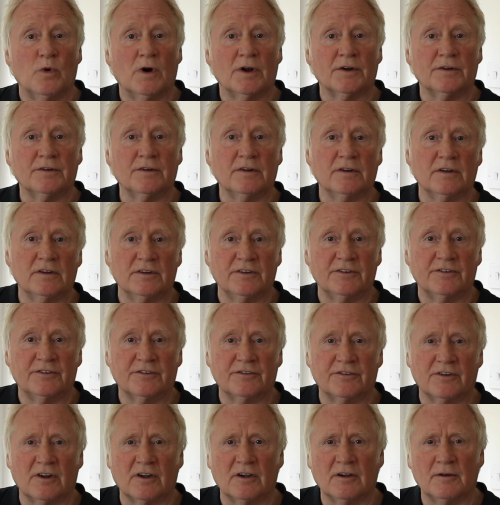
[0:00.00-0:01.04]
one
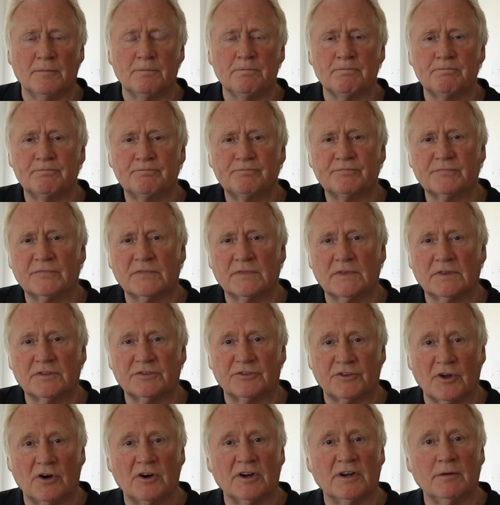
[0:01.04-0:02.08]
is
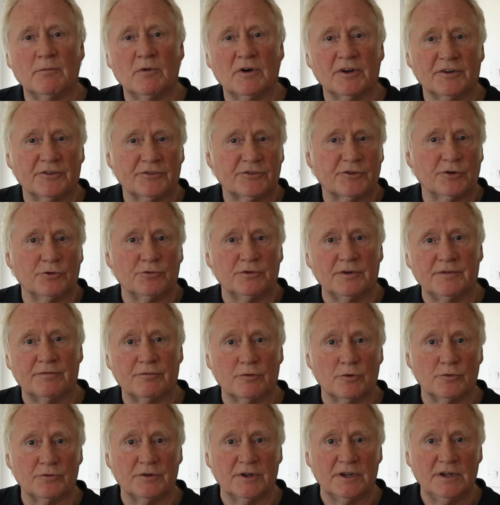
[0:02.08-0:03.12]
Dynamite's Tutti
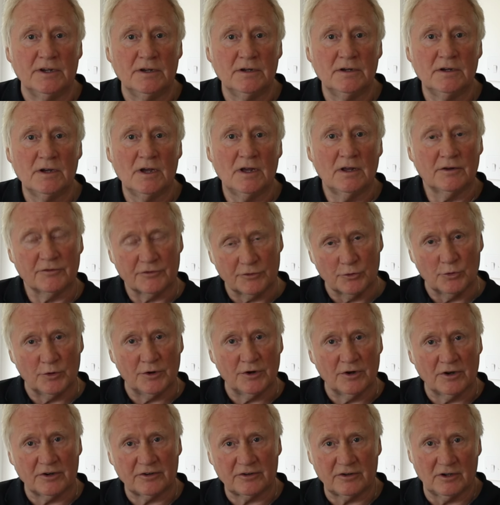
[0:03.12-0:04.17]
Frutti. Do a
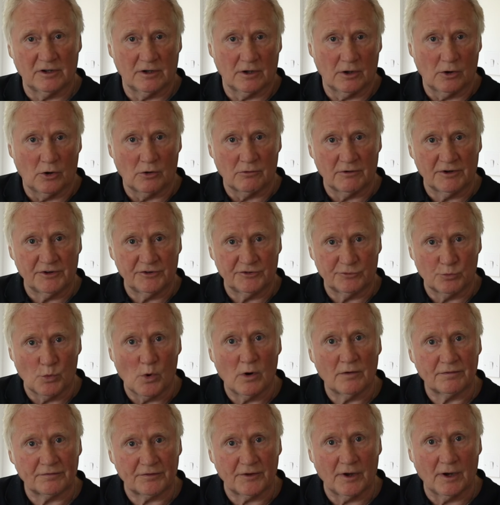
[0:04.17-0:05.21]
nice little orange
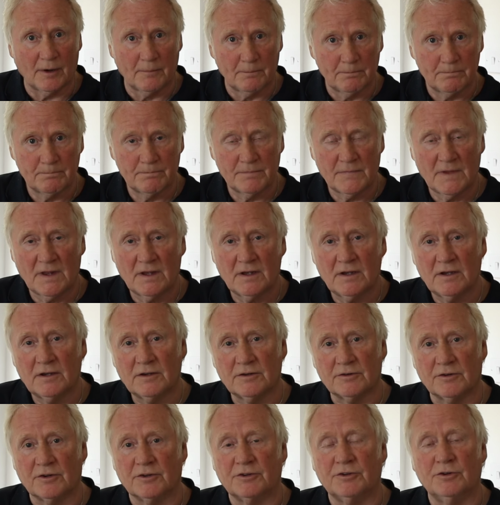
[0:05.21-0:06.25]
wafter
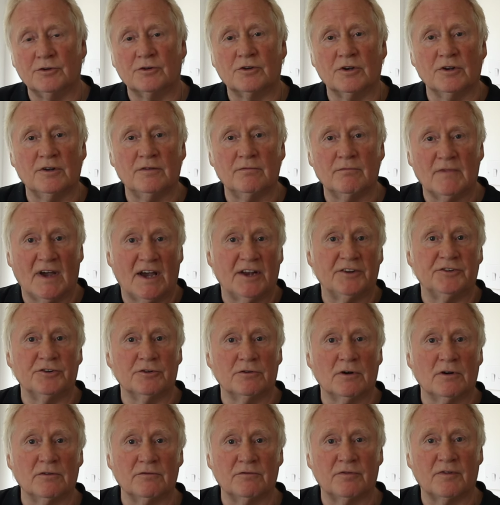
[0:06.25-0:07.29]
that you can add
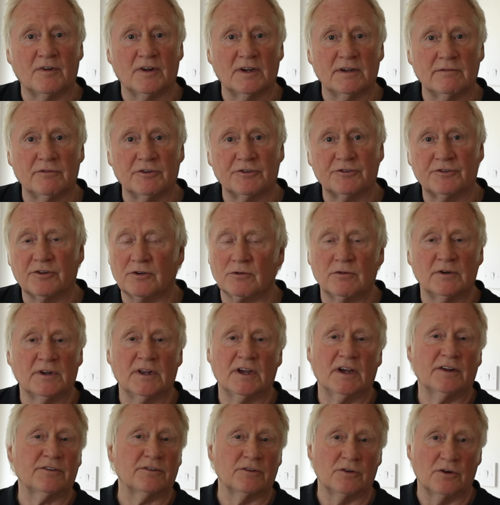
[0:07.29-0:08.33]
your own flavours to, and it
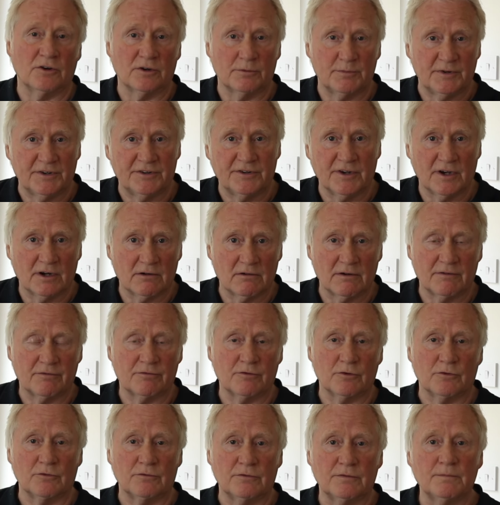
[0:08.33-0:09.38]
hasn't got to be dairy
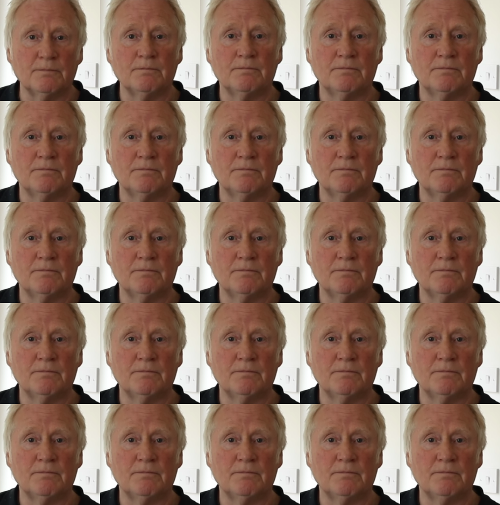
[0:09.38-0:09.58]
fruit.